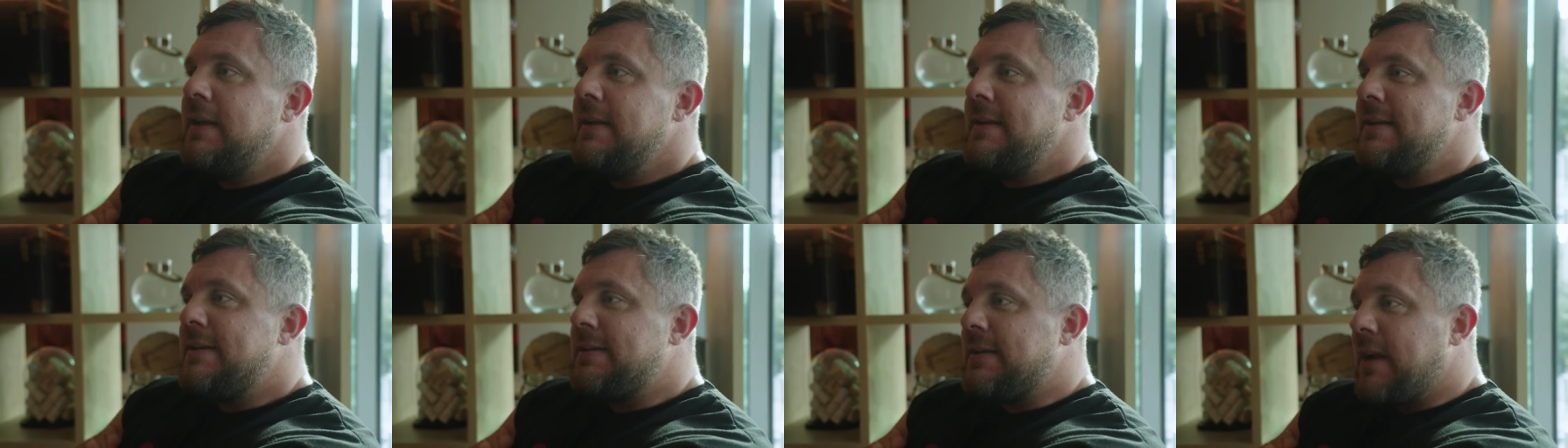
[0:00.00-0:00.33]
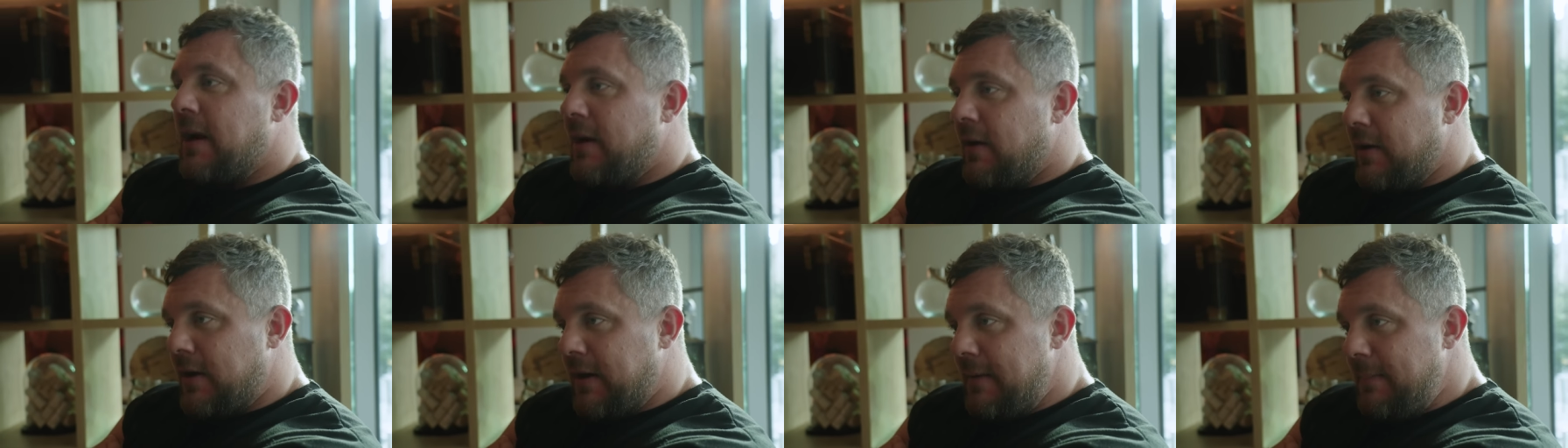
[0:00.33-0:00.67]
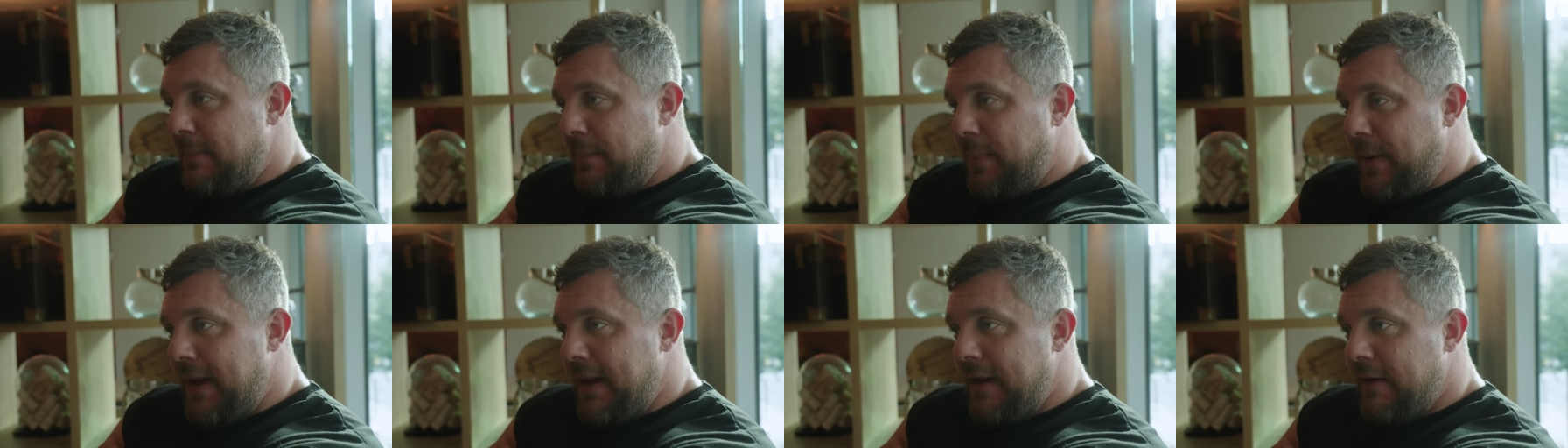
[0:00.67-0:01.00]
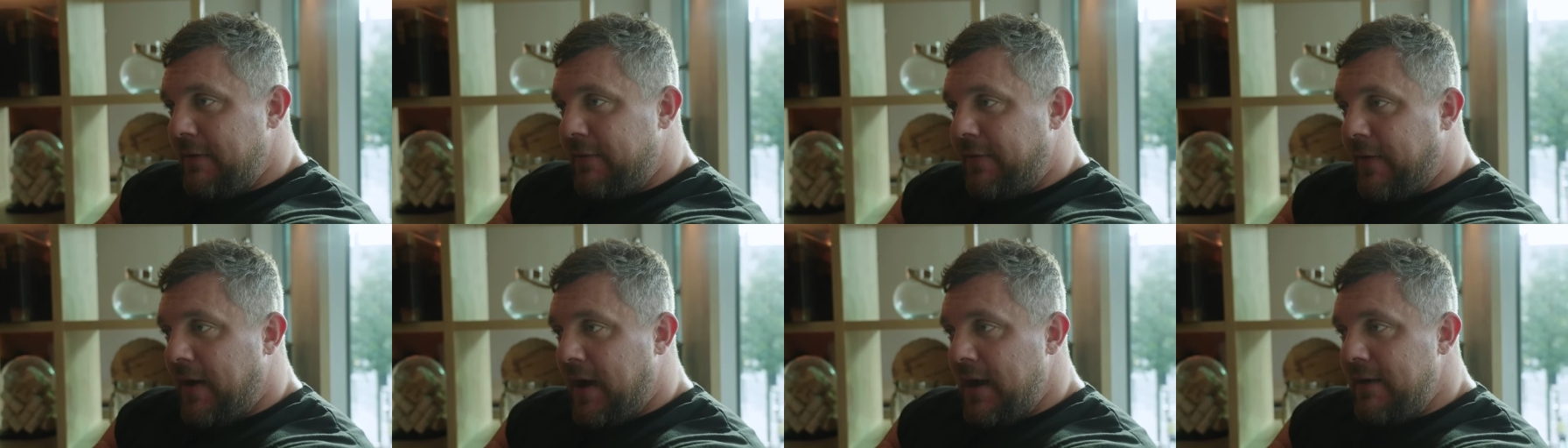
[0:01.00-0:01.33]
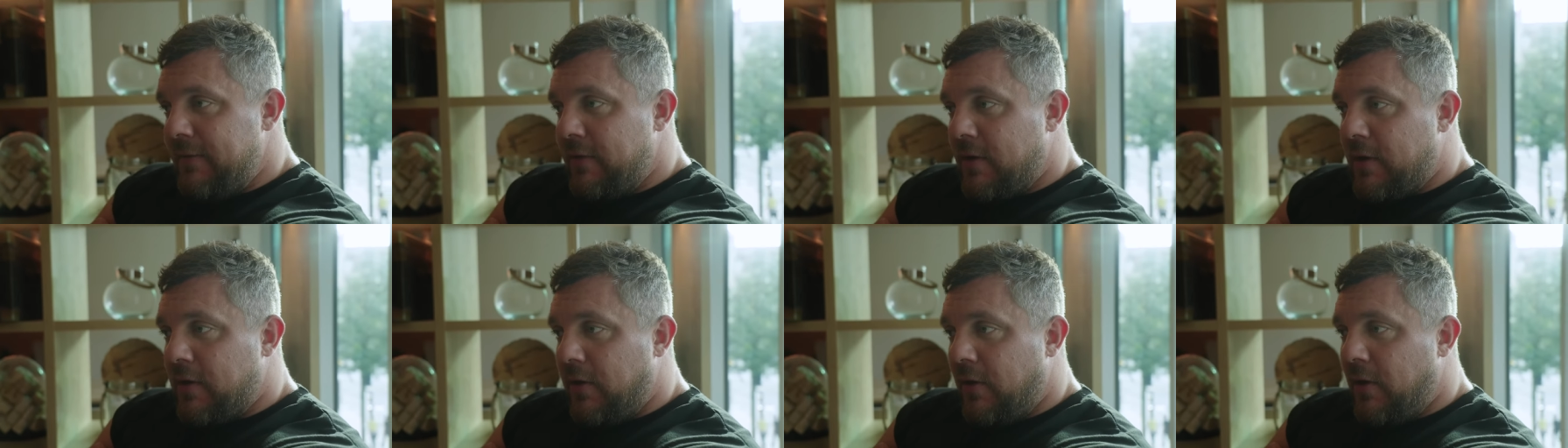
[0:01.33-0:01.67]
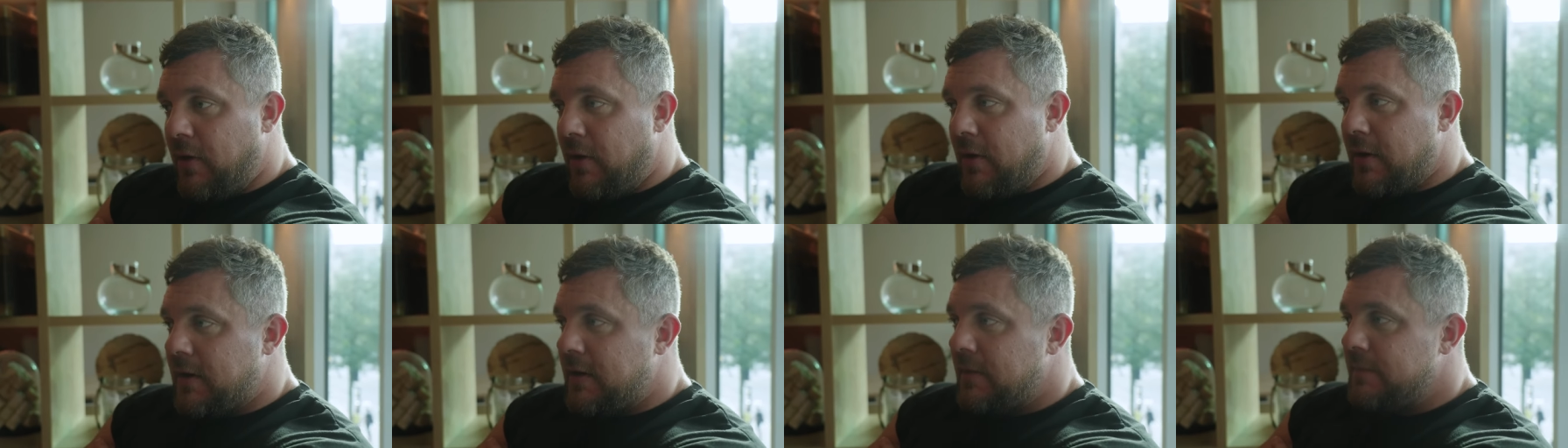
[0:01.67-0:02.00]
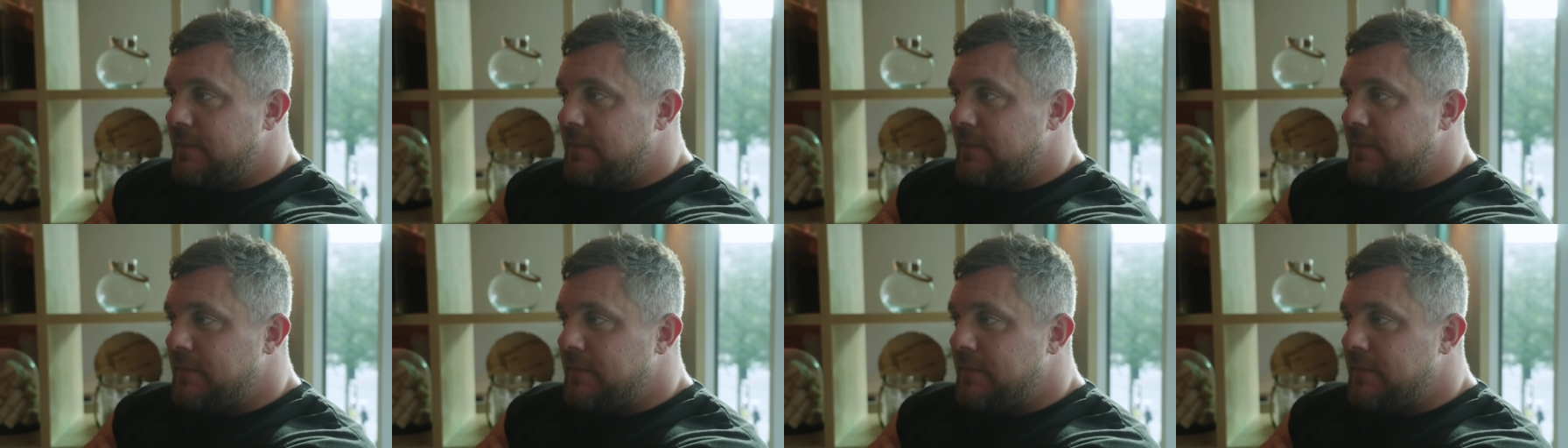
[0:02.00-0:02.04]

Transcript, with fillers: start competing at five o'clock,